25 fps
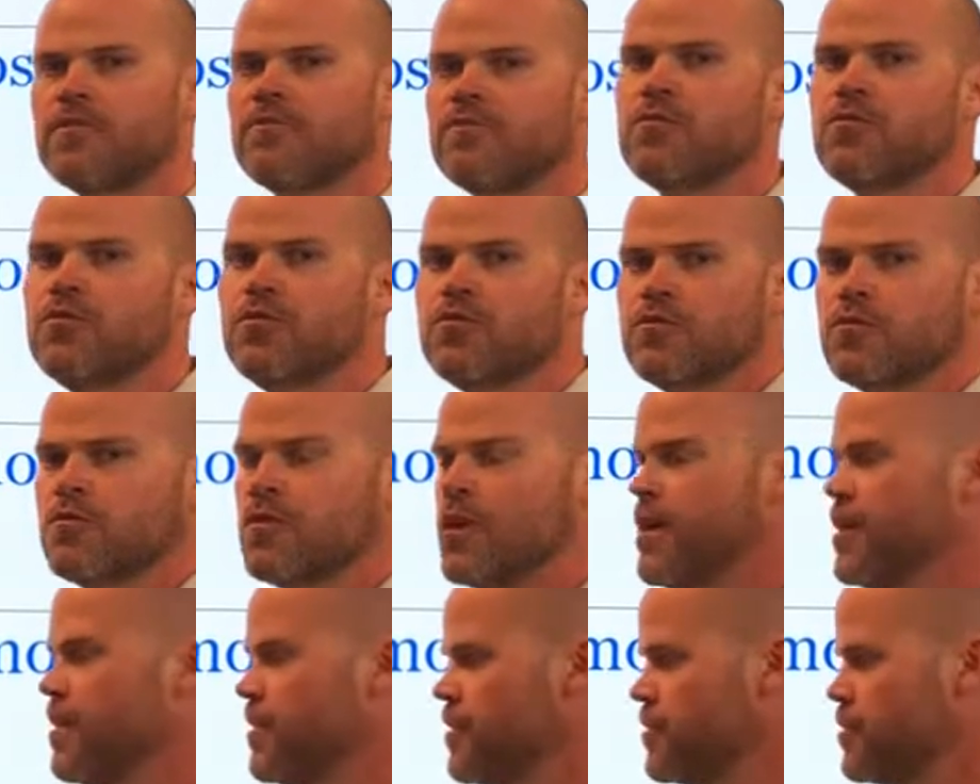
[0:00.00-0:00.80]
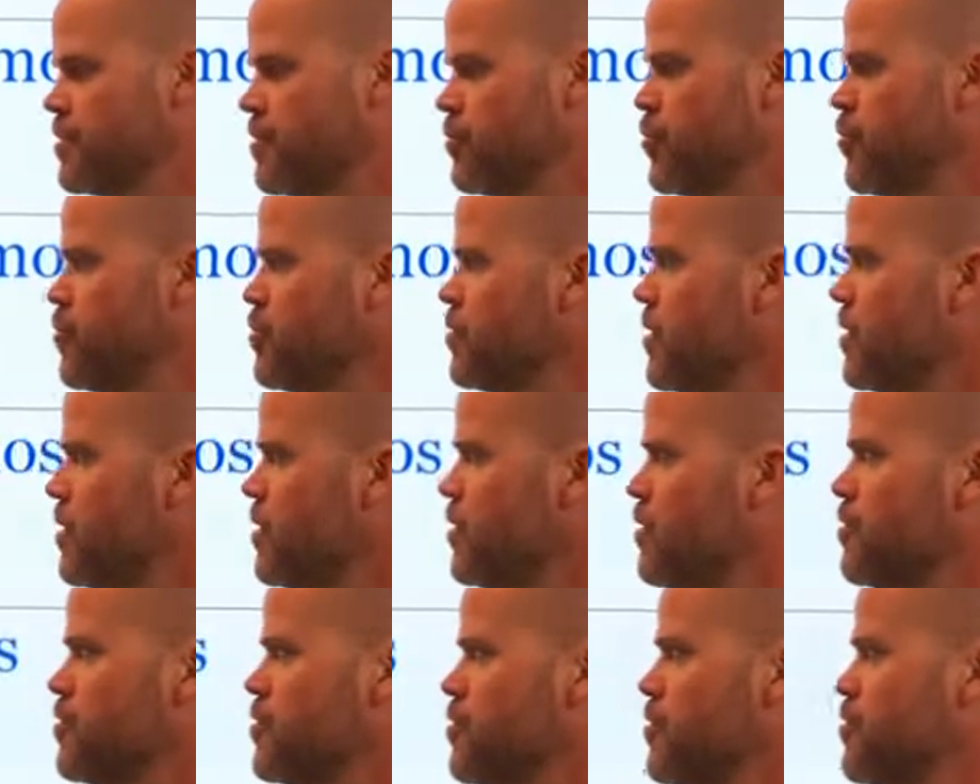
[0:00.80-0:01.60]
of the boot, right? Here's the boot.
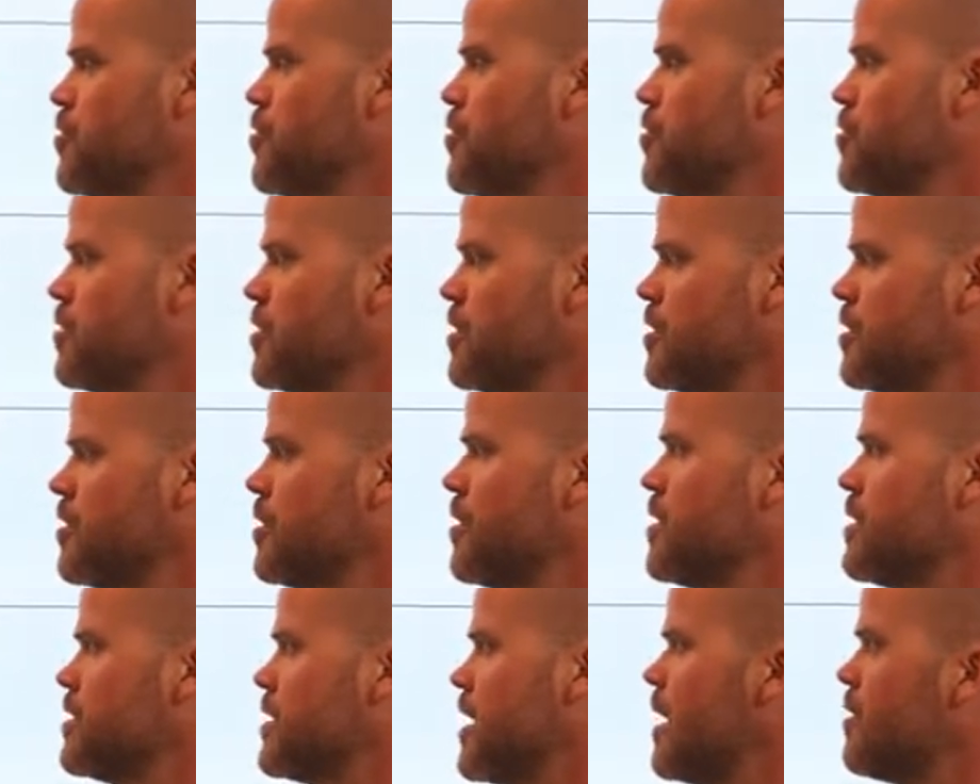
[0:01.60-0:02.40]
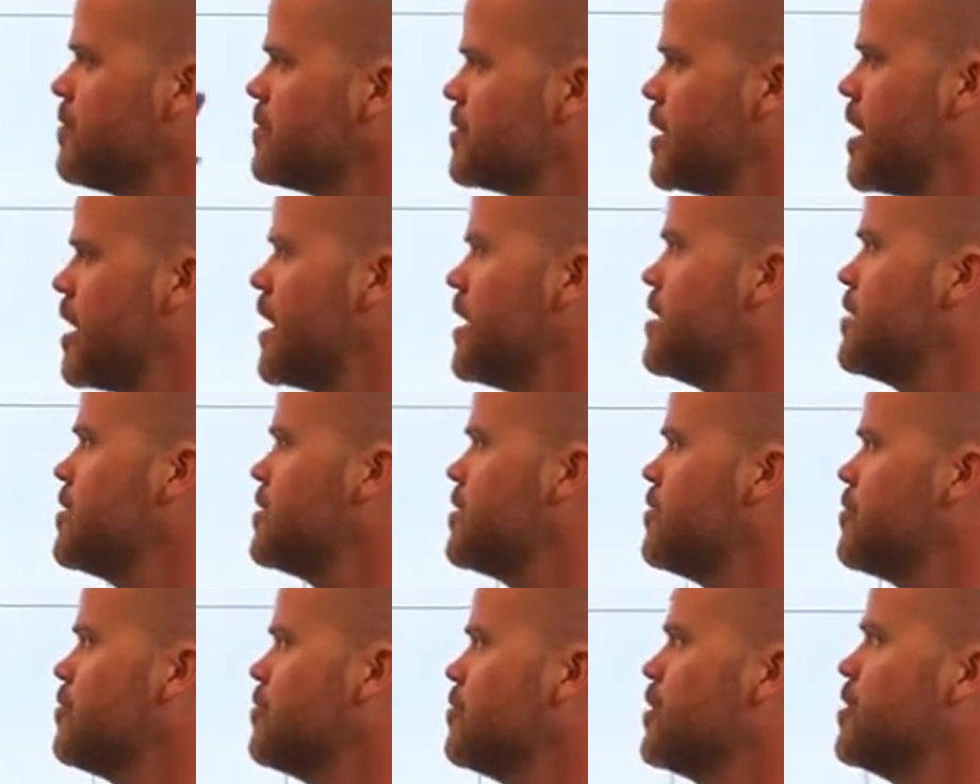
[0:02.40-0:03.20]
Nosotros is outside,
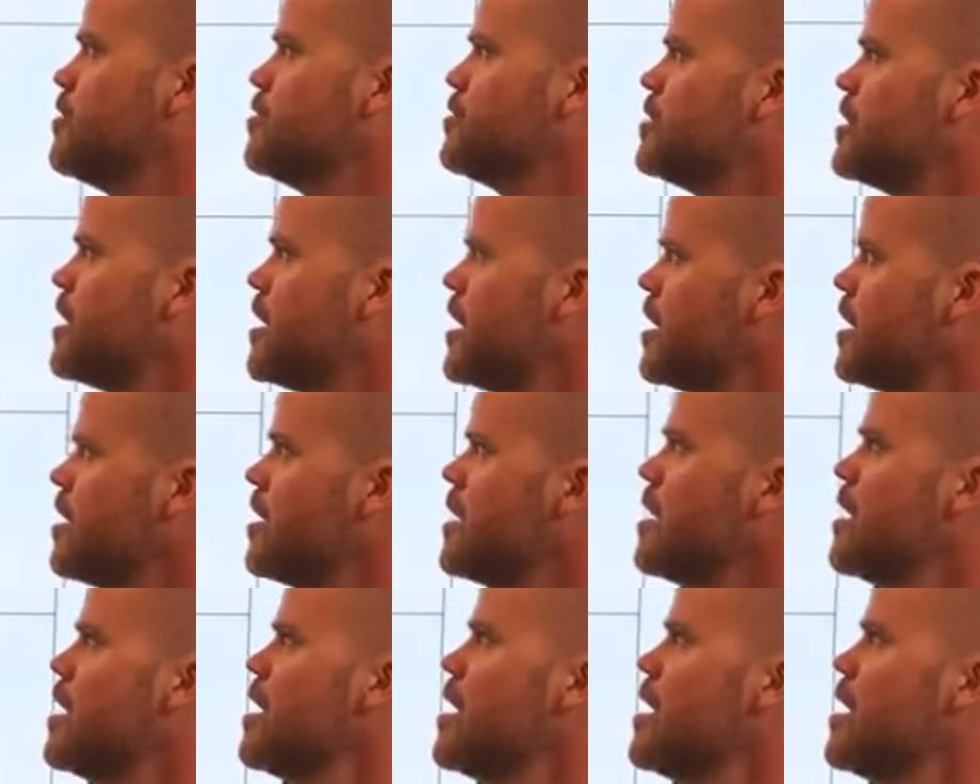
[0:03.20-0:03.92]
so we don't say